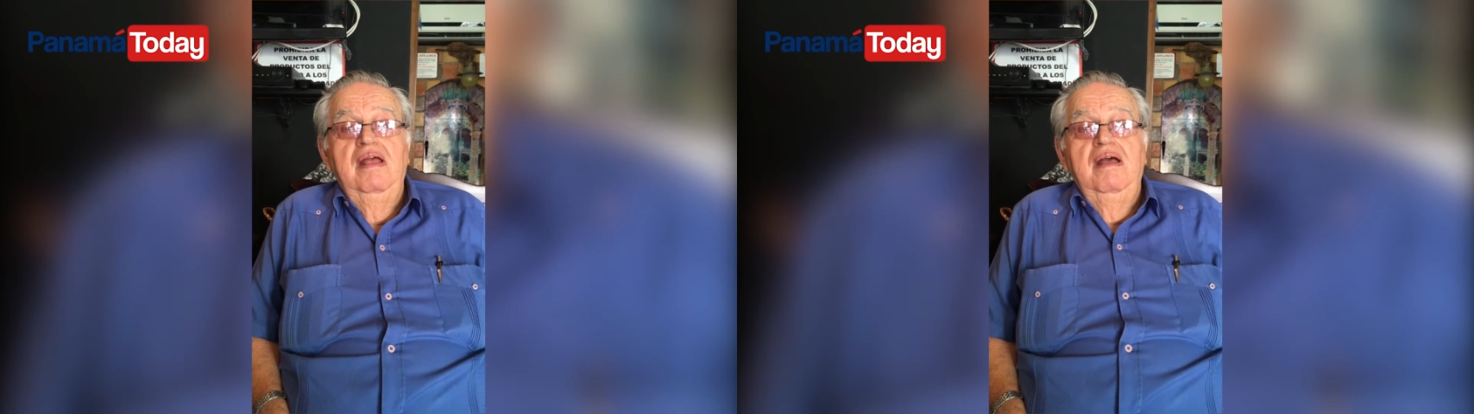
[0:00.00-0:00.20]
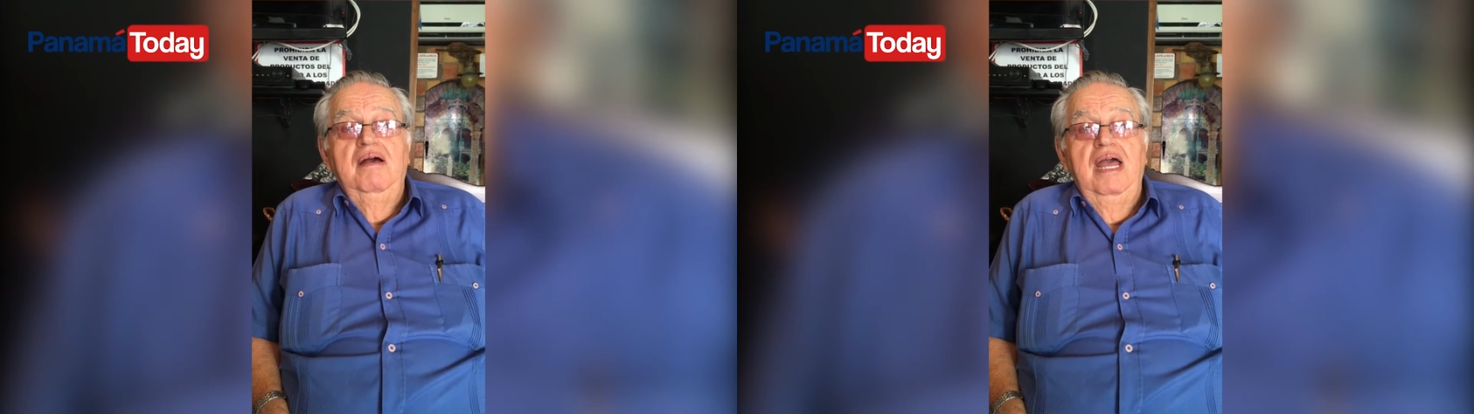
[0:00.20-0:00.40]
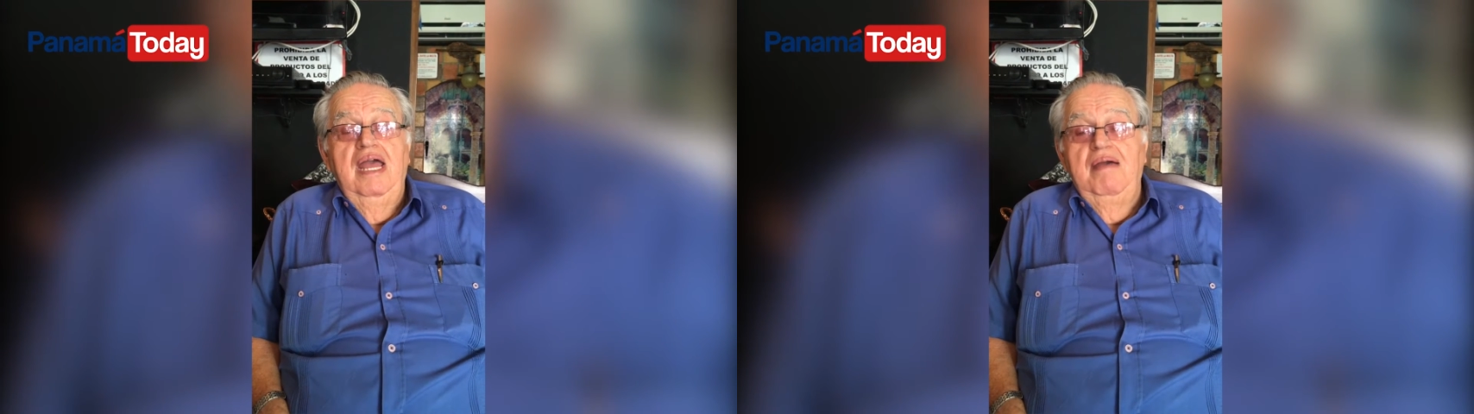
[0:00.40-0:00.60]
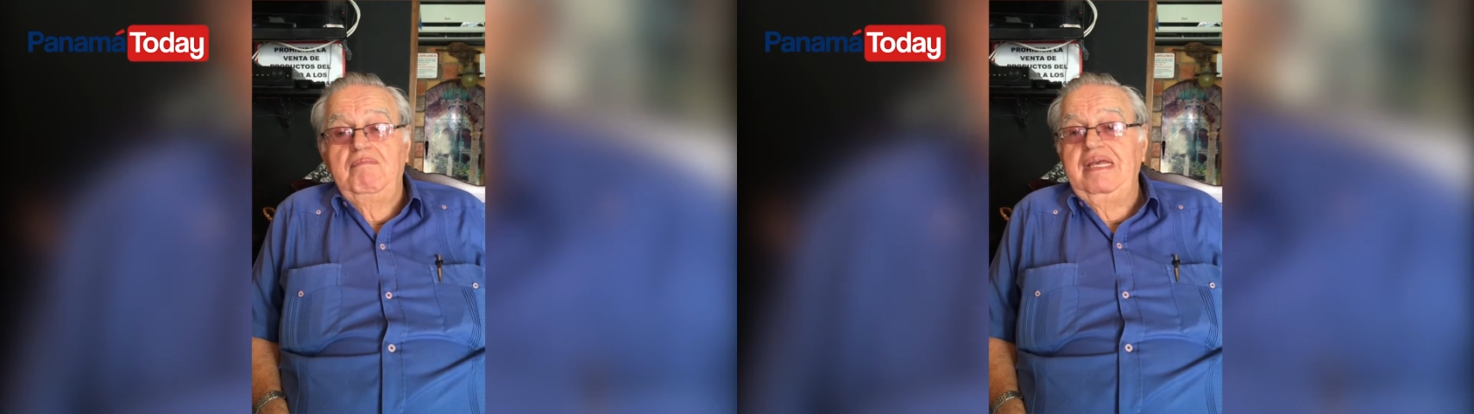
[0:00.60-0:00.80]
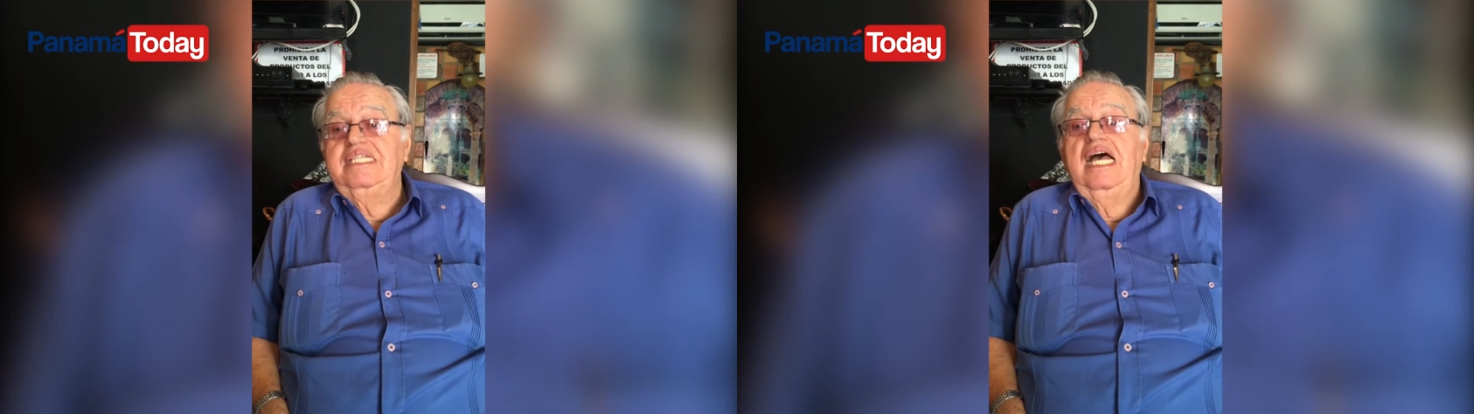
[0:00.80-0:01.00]
serve my
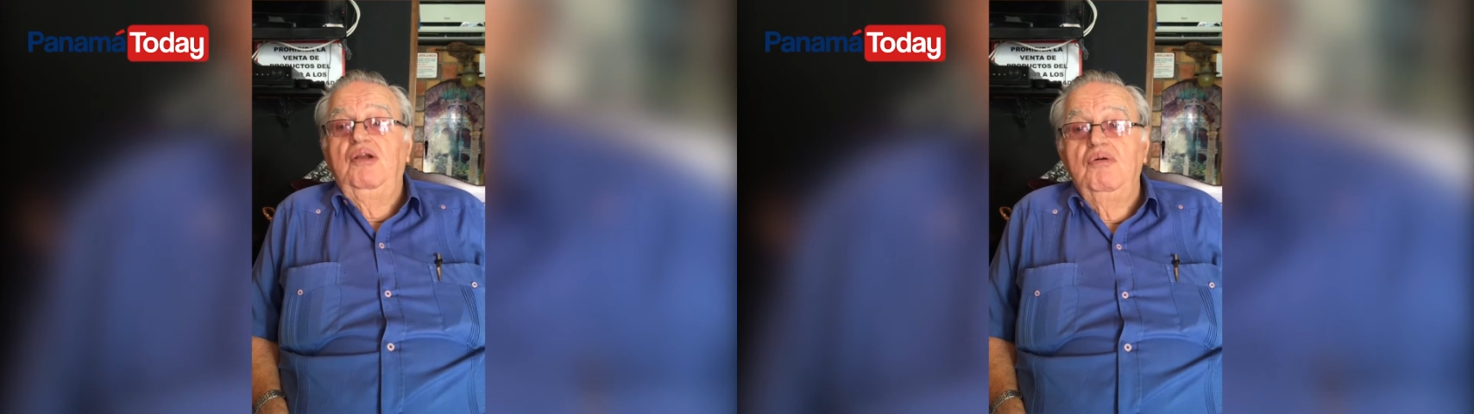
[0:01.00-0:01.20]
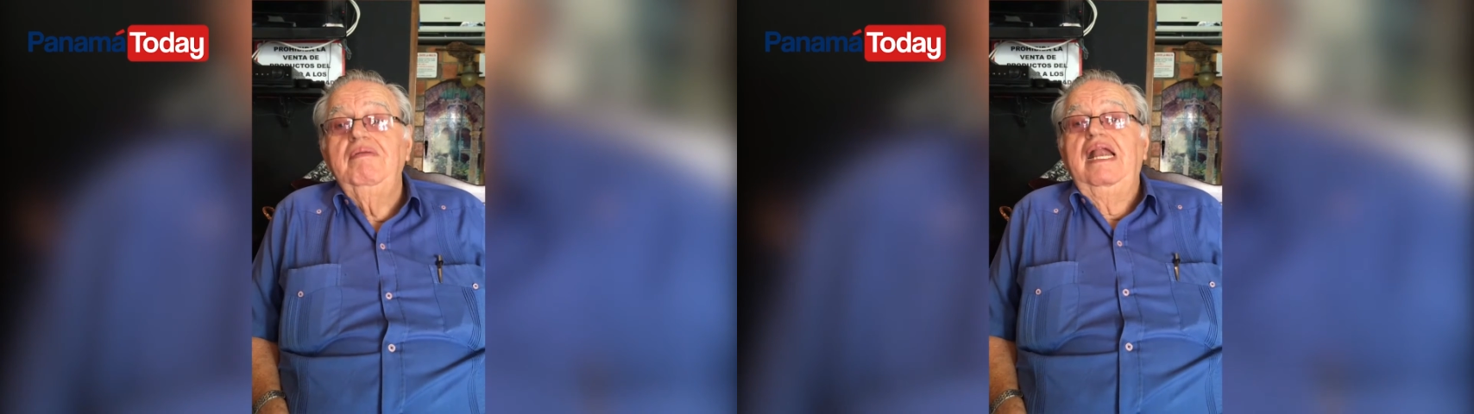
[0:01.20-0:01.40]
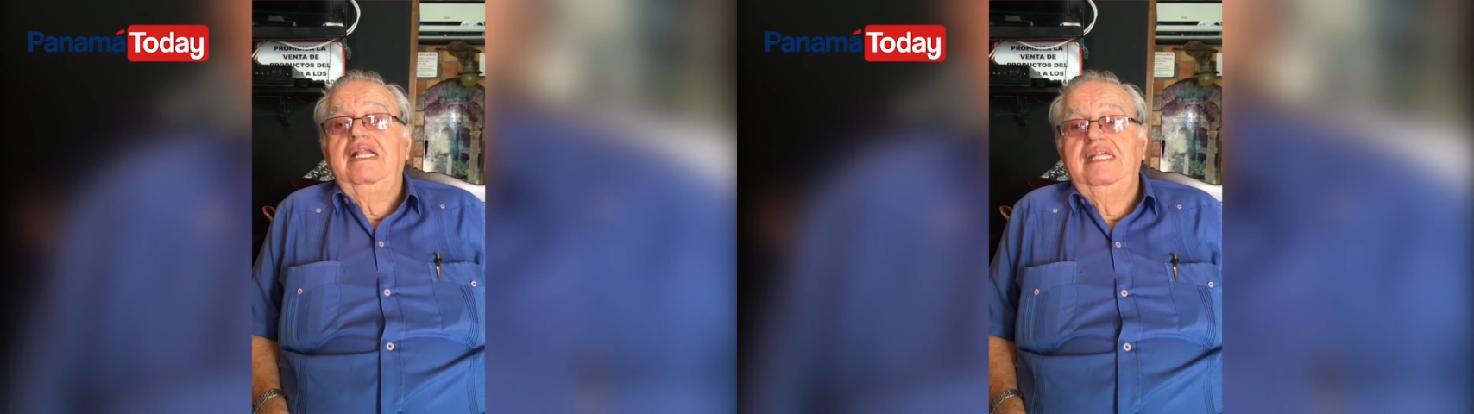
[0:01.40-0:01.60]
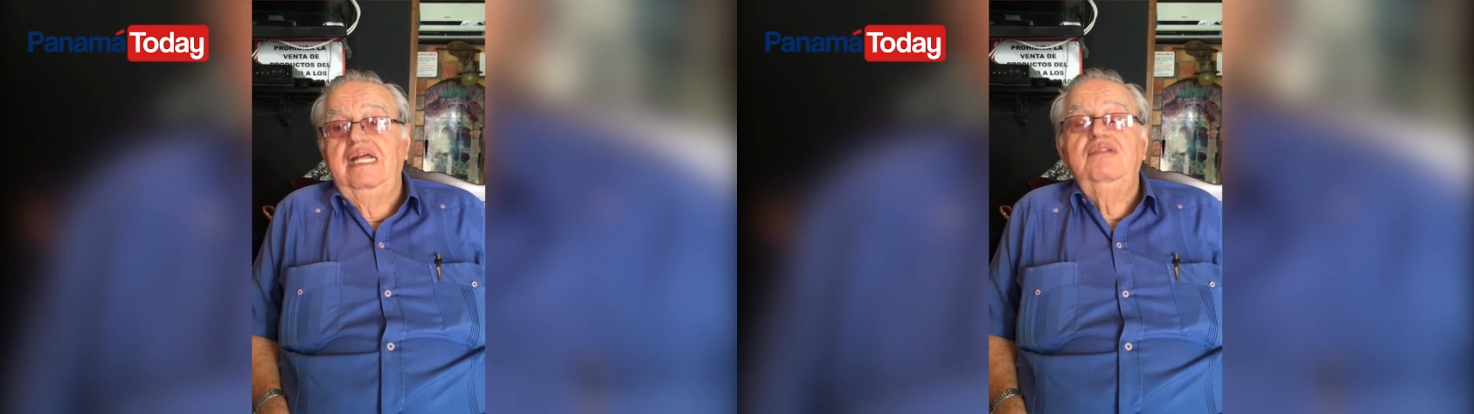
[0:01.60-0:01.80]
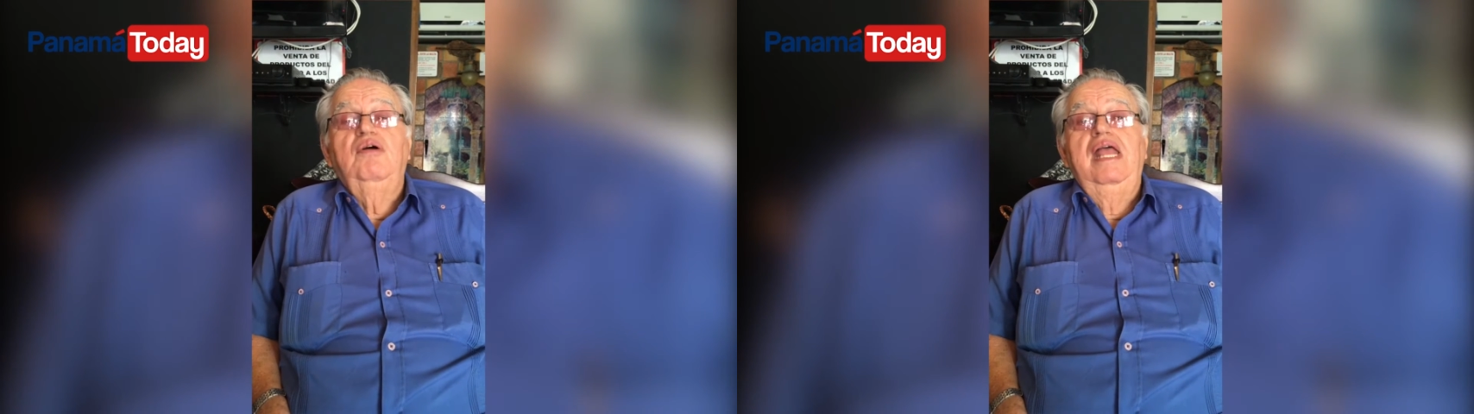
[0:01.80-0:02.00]
health there
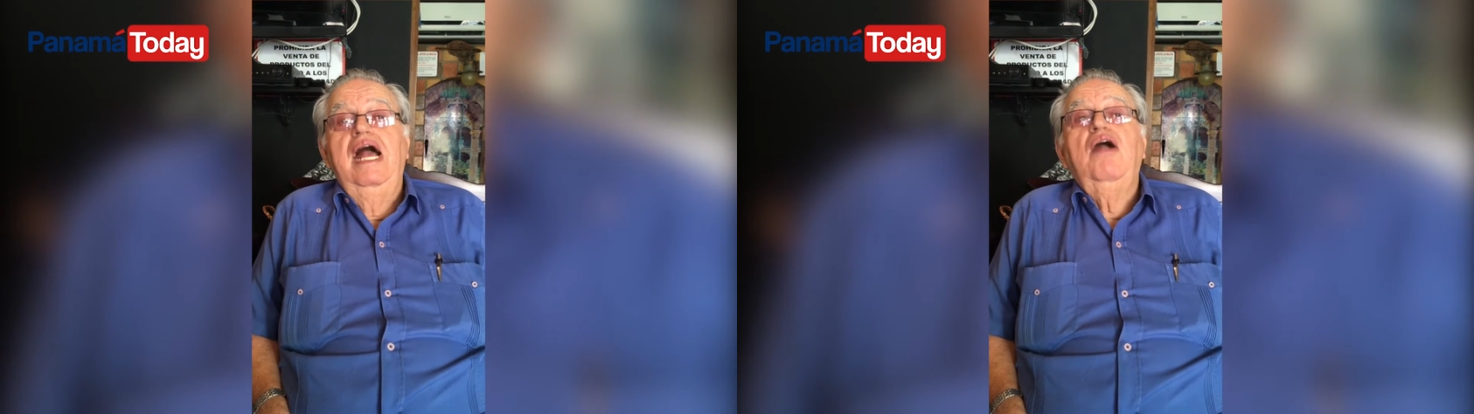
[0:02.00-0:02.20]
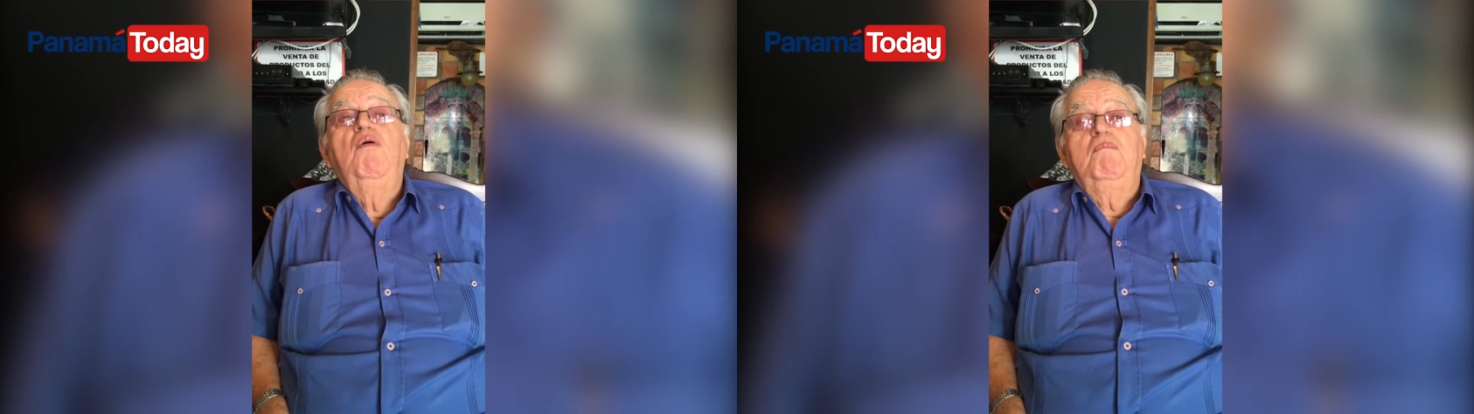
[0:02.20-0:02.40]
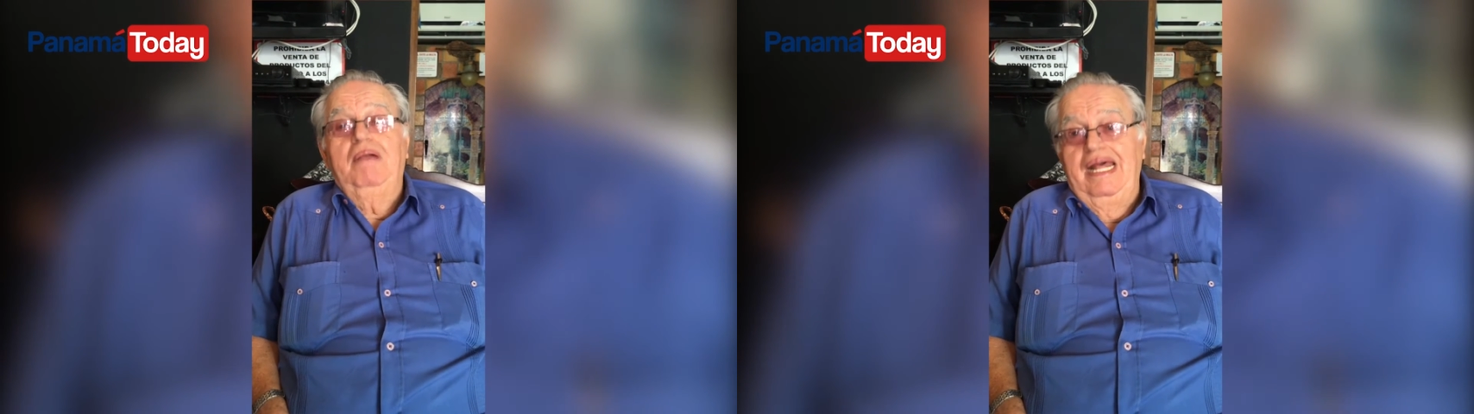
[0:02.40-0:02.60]
completely.